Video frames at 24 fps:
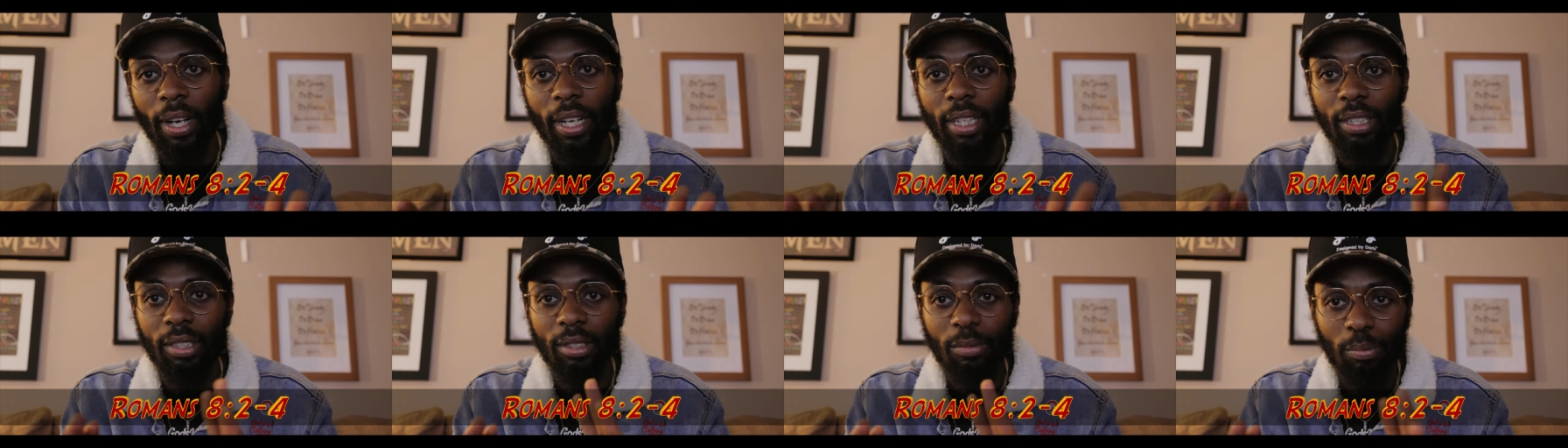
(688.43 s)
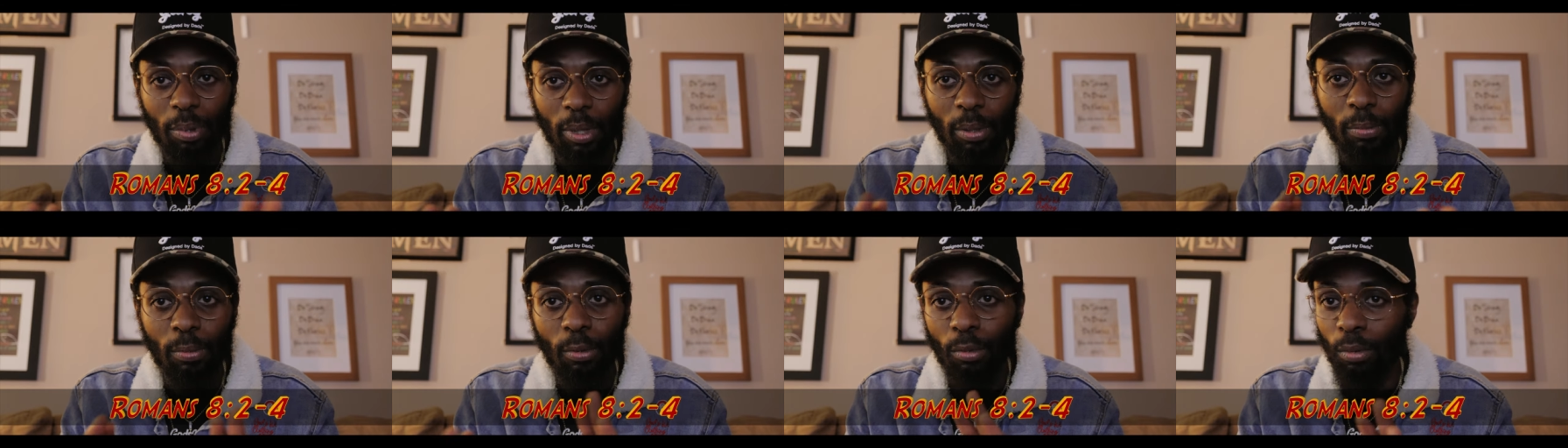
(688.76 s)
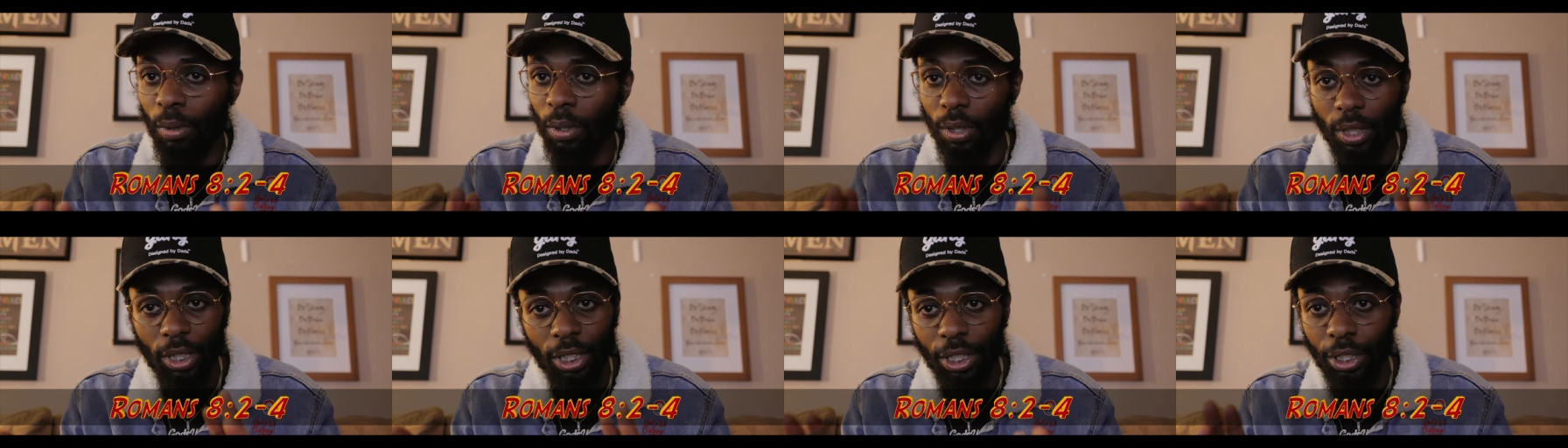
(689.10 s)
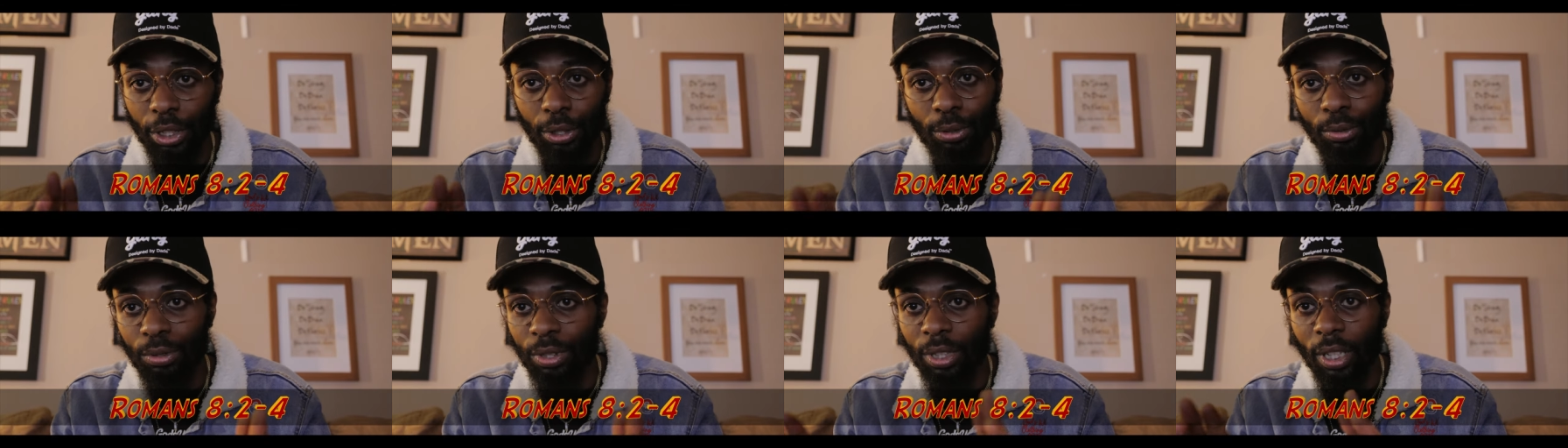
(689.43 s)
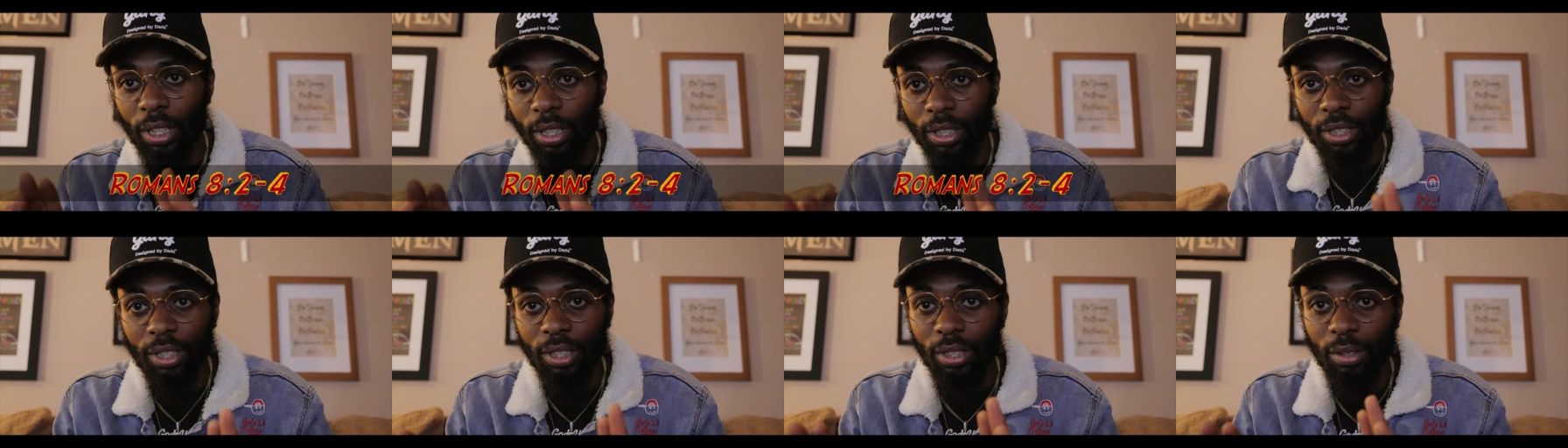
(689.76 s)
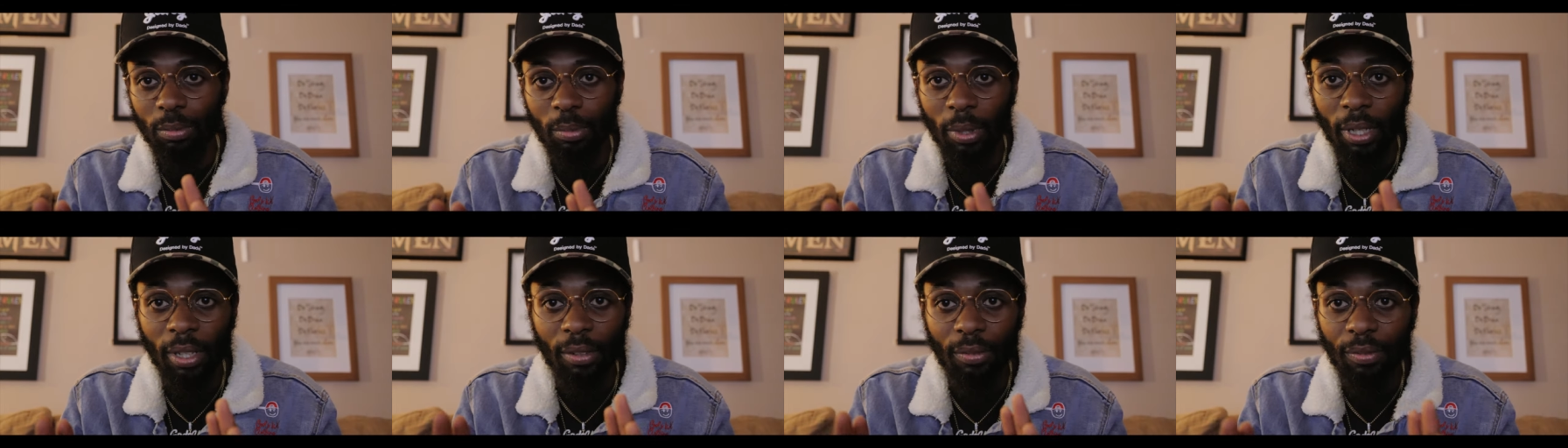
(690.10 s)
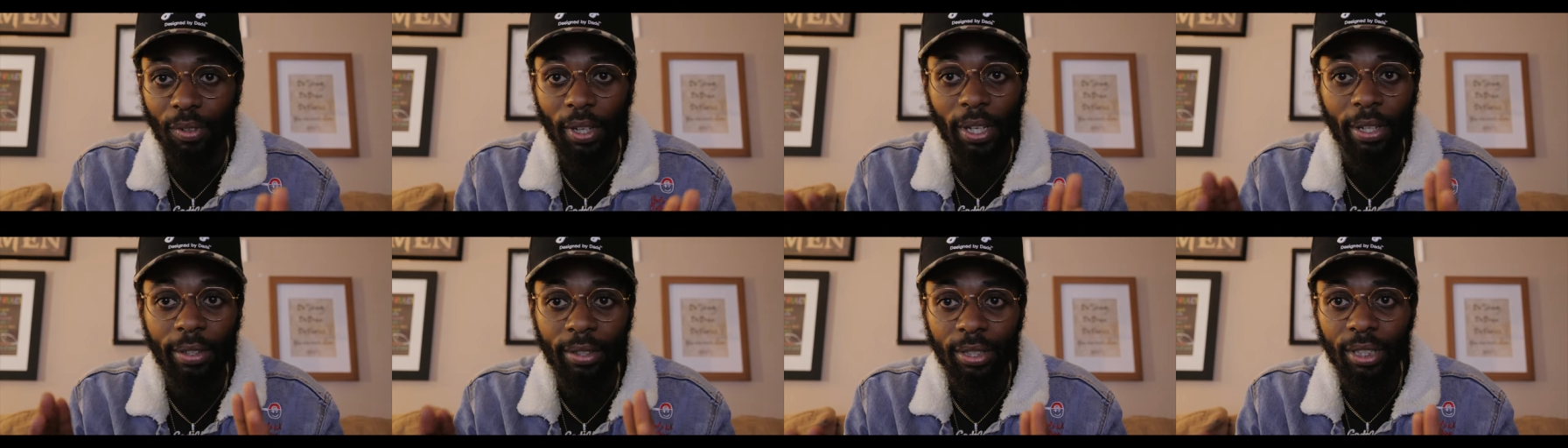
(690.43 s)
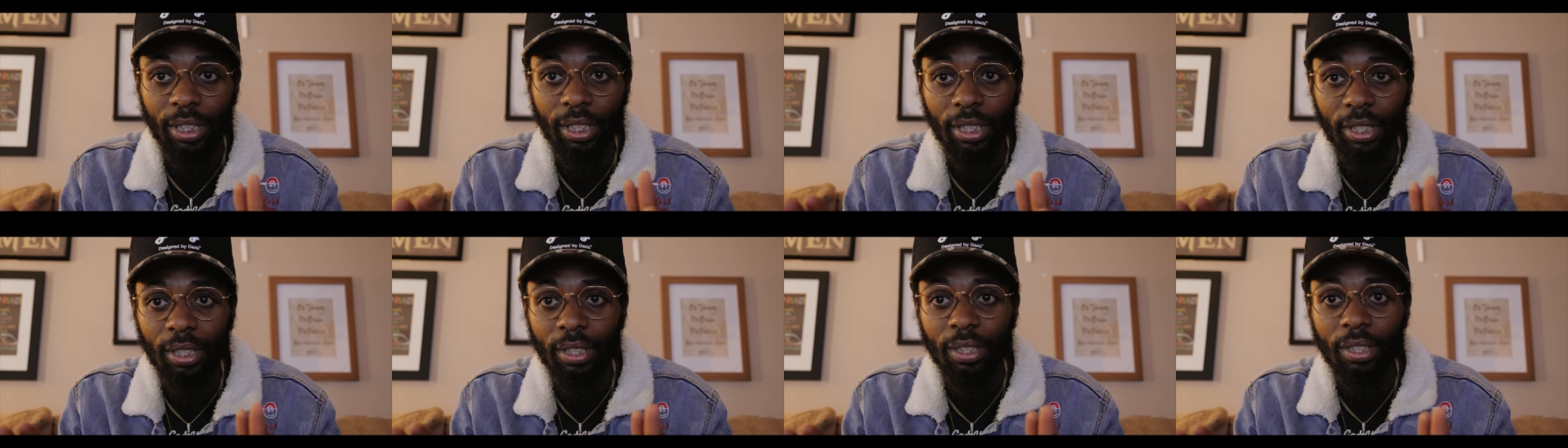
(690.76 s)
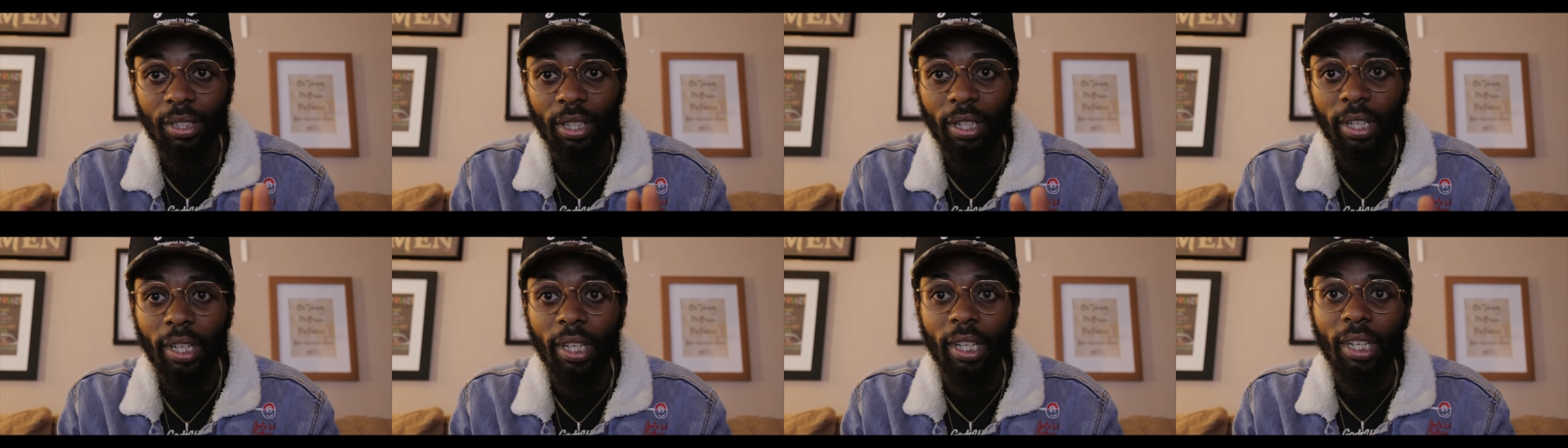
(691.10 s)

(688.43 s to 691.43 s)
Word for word: as people will accuse us as being Pharisees.